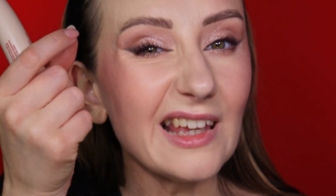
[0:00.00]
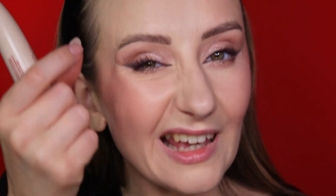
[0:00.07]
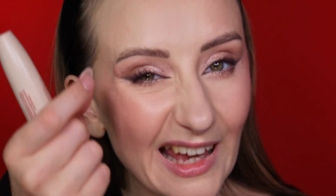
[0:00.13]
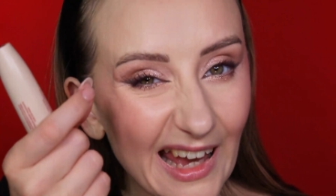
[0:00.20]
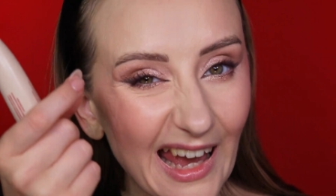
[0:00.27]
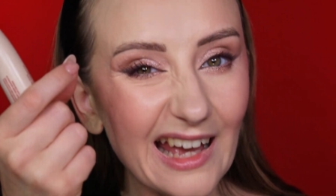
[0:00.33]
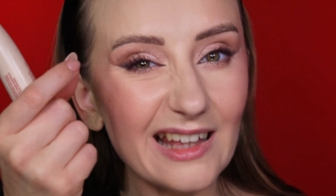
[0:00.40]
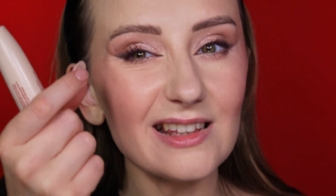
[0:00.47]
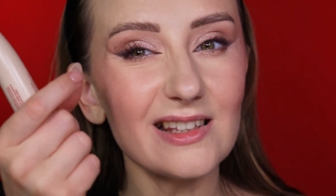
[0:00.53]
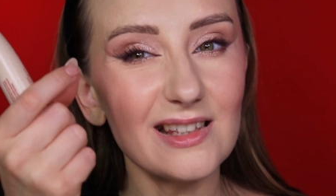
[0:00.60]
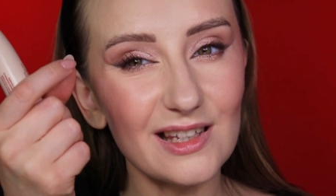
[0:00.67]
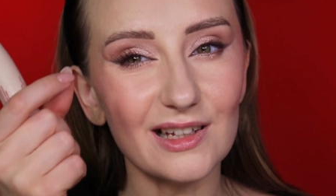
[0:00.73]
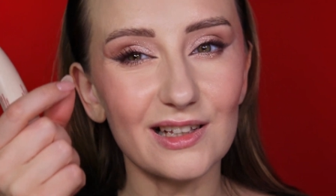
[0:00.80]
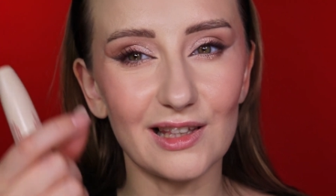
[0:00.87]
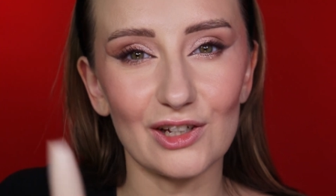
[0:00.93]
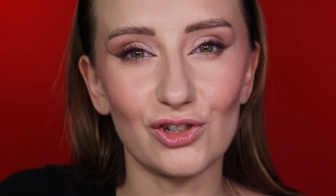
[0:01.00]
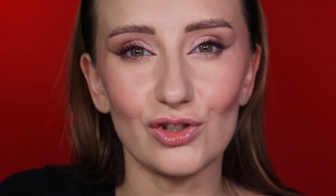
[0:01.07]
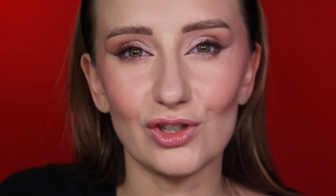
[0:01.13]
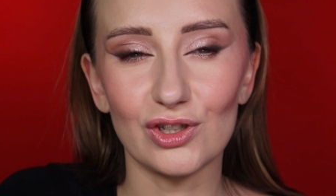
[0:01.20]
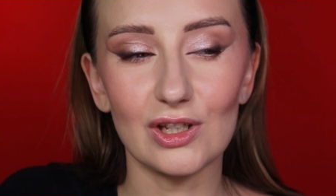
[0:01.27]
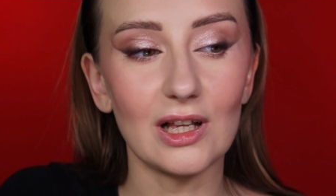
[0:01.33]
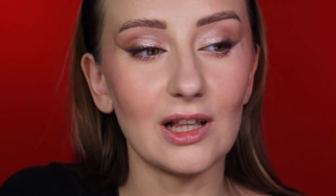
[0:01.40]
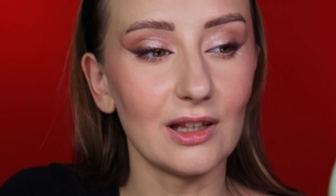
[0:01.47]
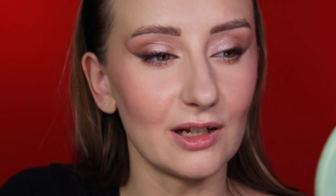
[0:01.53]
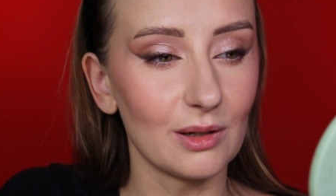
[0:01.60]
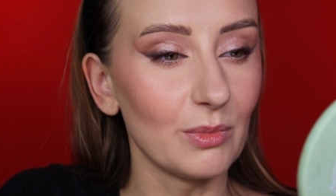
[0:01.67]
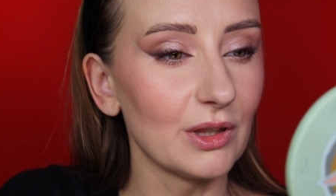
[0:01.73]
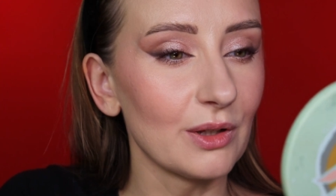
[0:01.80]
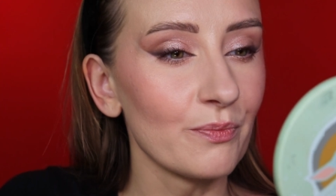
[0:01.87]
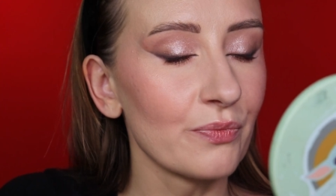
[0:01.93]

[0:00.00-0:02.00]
can stick lashes a little bit.